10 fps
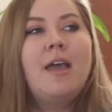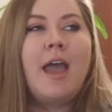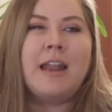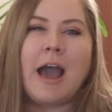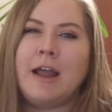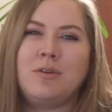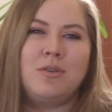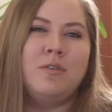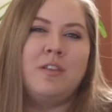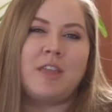and I
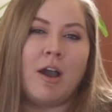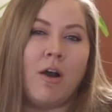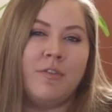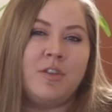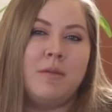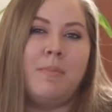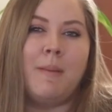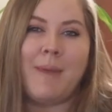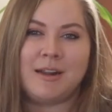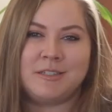don't use it that often,
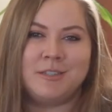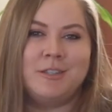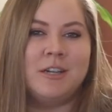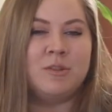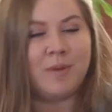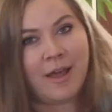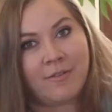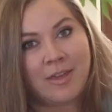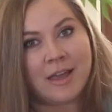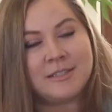but Madison does. When I
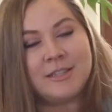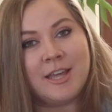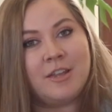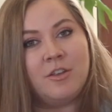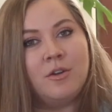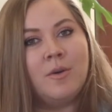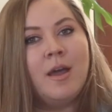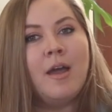have guests, they do.